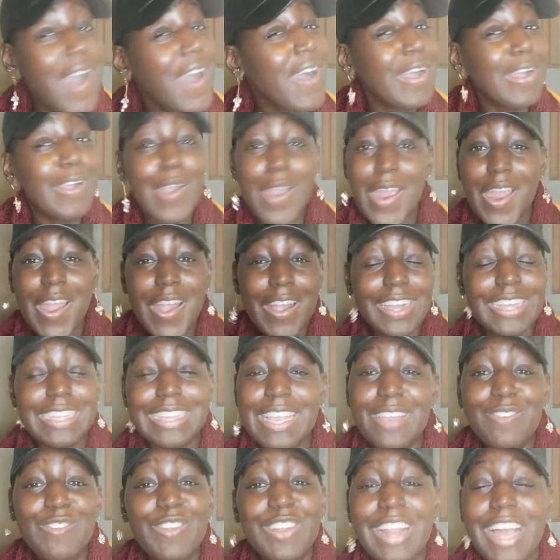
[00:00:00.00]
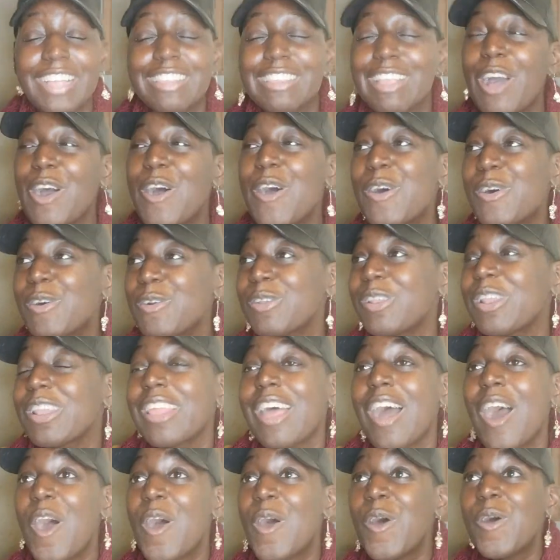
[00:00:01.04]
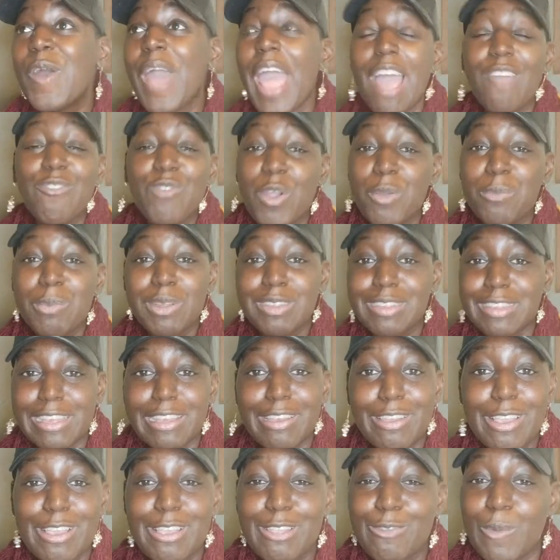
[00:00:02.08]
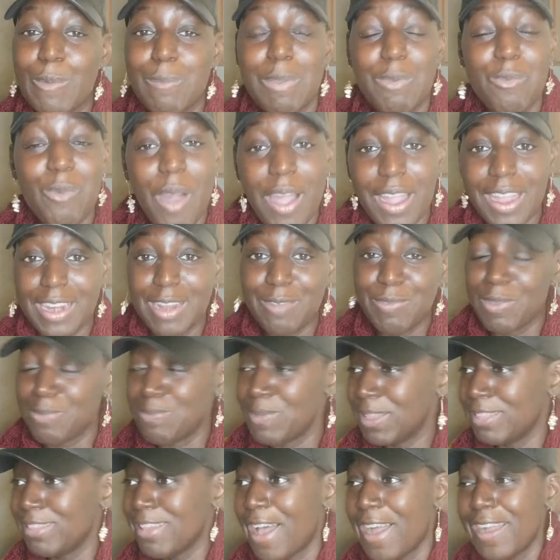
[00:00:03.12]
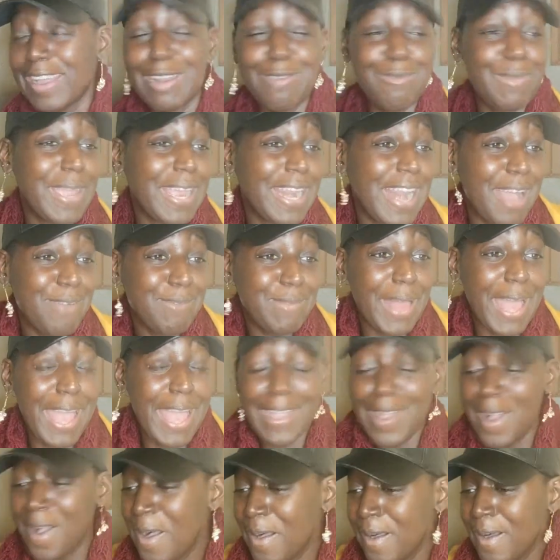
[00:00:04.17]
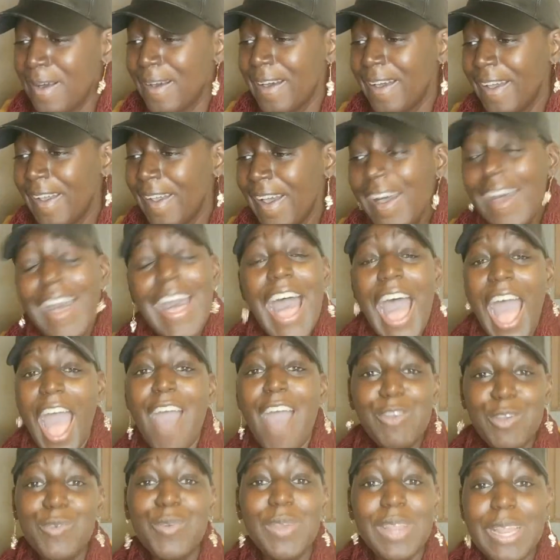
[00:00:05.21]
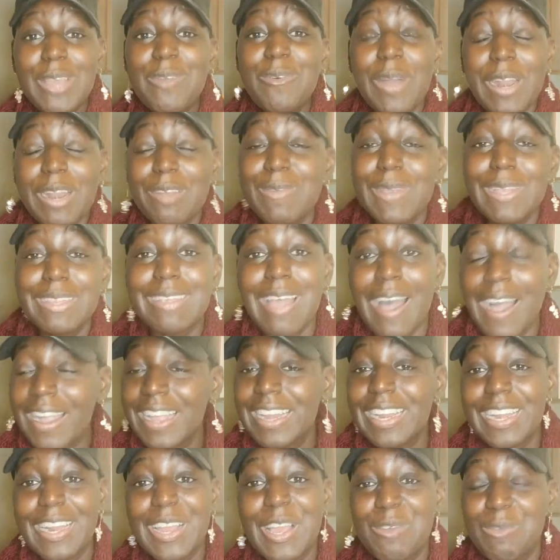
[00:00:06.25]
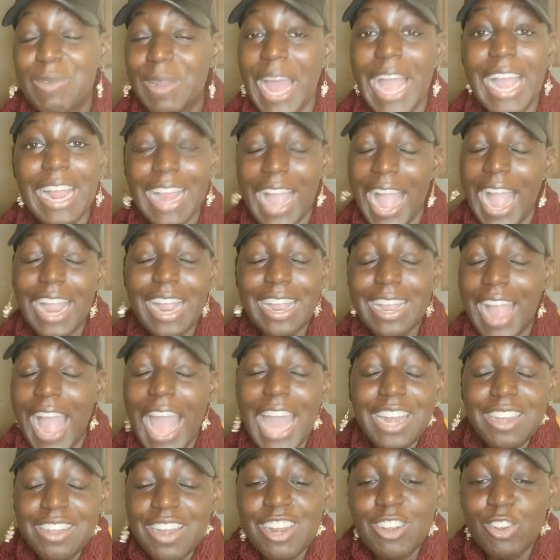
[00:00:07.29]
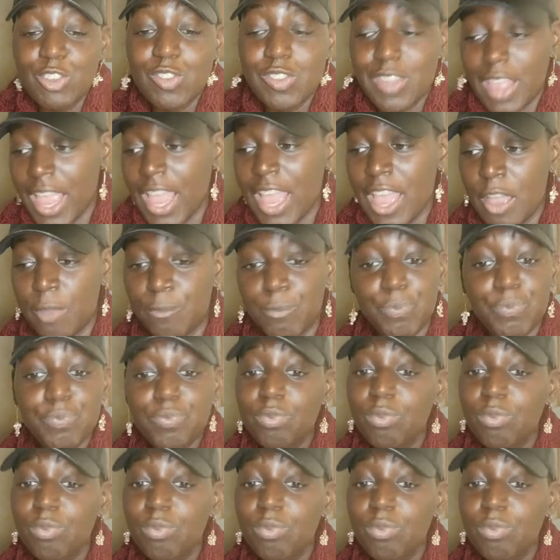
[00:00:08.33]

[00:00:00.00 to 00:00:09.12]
girl, because even like the old Afro-Brazilians would be walking up to me, talking to me, and I'm like, I would really want to be talking to them, and I didn't understand.